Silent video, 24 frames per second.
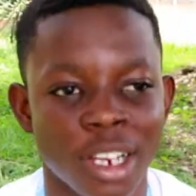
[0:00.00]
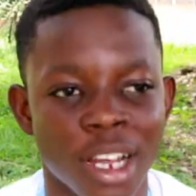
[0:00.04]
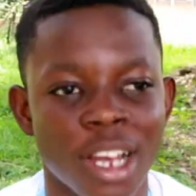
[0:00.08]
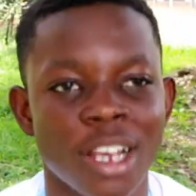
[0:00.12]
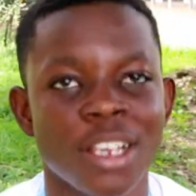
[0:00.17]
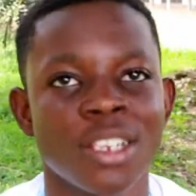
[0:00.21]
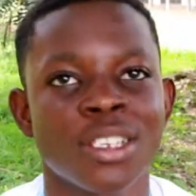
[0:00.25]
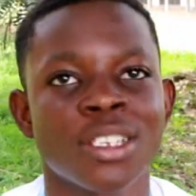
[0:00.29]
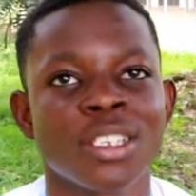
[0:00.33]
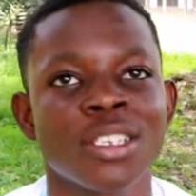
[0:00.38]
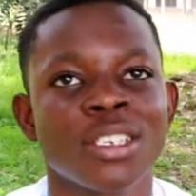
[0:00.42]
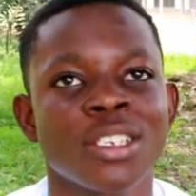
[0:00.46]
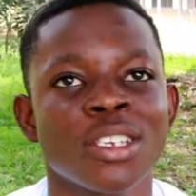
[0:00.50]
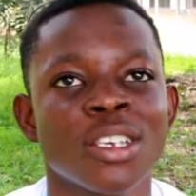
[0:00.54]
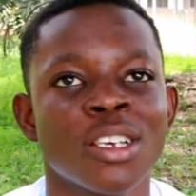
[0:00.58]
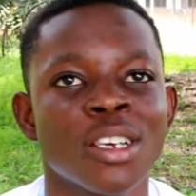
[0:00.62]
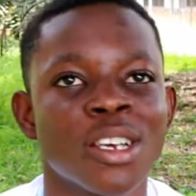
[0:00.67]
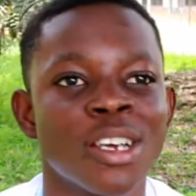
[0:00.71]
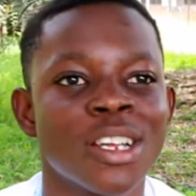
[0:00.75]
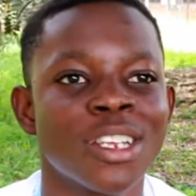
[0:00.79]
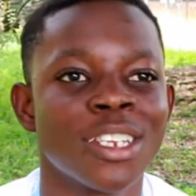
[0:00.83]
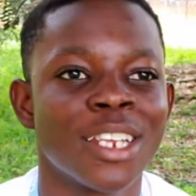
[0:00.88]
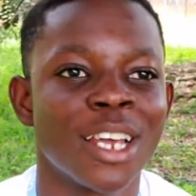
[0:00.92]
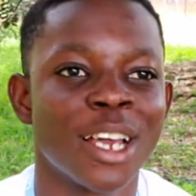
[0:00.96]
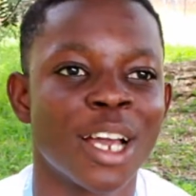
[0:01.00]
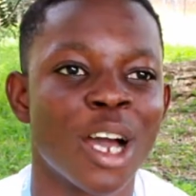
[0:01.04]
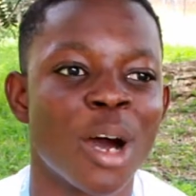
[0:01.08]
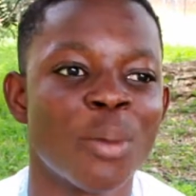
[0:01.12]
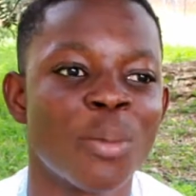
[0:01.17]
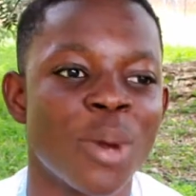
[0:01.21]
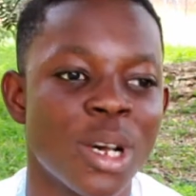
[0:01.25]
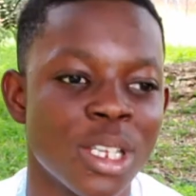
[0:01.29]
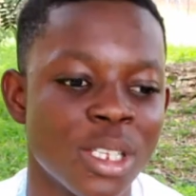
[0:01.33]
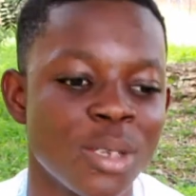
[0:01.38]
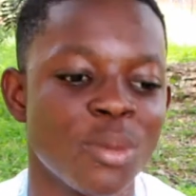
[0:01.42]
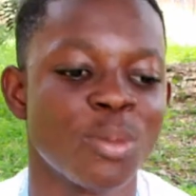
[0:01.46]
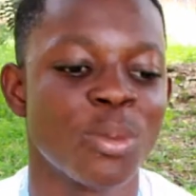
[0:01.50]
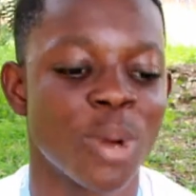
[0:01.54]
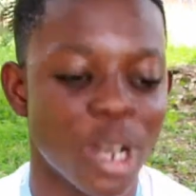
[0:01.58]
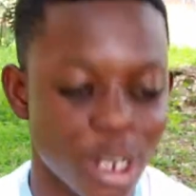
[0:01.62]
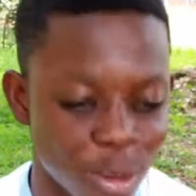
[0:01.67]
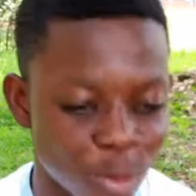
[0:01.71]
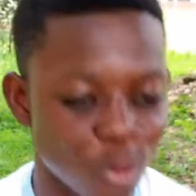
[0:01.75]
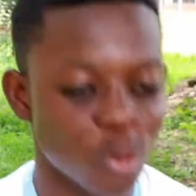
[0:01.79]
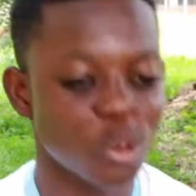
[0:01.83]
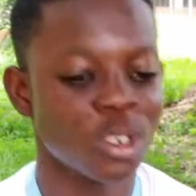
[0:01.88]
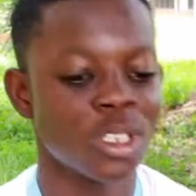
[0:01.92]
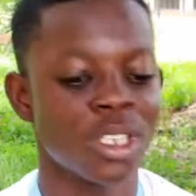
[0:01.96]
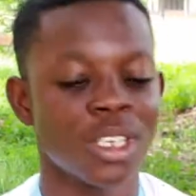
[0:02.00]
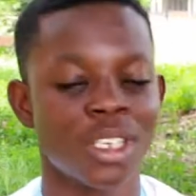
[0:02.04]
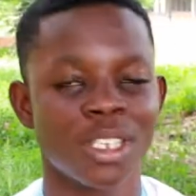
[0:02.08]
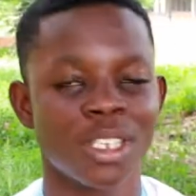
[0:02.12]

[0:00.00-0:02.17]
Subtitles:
as the campus in high good.